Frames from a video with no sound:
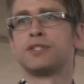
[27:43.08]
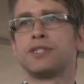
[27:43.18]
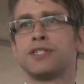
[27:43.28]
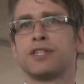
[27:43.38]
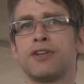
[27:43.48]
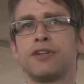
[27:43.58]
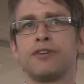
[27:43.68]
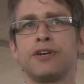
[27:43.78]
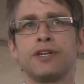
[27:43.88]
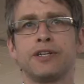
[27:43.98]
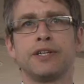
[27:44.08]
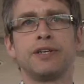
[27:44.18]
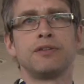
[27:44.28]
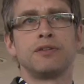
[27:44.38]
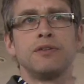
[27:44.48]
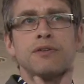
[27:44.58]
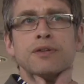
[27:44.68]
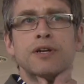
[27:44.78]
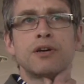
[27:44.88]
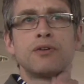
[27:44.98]
to say something directly
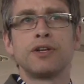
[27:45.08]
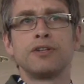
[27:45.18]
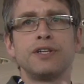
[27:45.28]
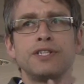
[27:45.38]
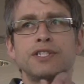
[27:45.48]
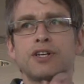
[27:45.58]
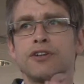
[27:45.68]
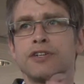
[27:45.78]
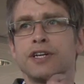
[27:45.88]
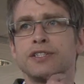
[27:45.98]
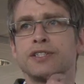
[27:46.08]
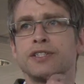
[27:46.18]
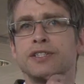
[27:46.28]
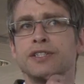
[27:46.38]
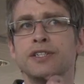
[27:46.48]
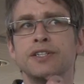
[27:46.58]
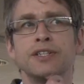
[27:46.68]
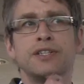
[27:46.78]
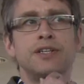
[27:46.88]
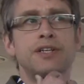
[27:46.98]
according to this context
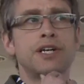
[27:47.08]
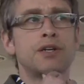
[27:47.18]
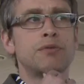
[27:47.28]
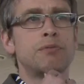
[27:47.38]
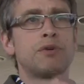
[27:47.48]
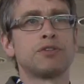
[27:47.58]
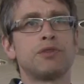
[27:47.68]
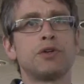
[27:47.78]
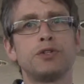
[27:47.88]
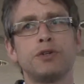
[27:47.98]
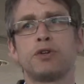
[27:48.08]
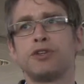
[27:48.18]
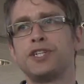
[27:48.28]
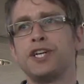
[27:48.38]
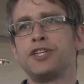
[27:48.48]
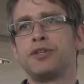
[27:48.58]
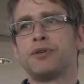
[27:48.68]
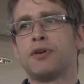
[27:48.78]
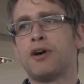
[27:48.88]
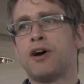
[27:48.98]
now? Because we're going to
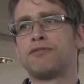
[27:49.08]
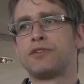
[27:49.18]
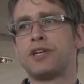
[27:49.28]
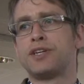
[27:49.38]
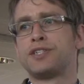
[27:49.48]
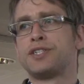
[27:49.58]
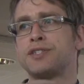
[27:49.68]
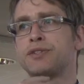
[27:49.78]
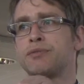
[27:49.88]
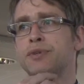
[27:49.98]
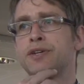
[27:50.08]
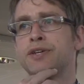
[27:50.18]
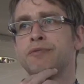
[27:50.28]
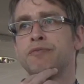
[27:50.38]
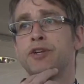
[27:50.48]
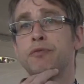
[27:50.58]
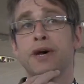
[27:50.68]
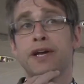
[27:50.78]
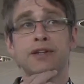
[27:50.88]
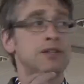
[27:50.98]
continue after lunch with a, uh, with a
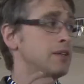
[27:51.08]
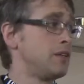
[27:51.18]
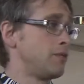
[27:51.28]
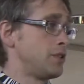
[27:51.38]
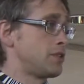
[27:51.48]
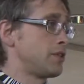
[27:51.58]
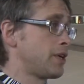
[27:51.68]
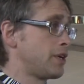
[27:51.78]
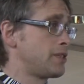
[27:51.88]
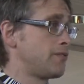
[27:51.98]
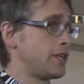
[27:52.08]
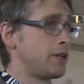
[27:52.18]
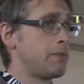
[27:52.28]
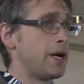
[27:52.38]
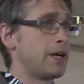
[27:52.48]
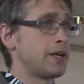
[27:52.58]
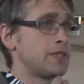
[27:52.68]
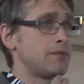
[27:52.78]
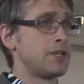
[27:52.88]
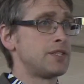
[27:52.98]
panel. Sonia is invited back
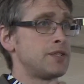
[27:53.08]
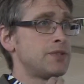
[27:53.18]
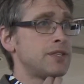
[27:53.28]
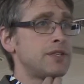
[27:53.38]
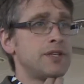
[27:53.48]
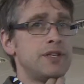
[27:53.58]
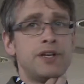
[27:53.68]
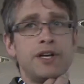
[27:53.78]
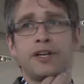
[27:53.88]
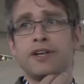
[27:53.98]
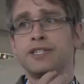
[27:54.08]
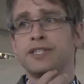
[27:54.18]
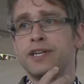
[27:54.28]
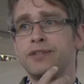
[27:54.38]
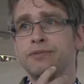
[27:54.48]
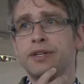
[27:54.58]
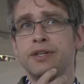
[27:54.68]
as well as Susan and Krister.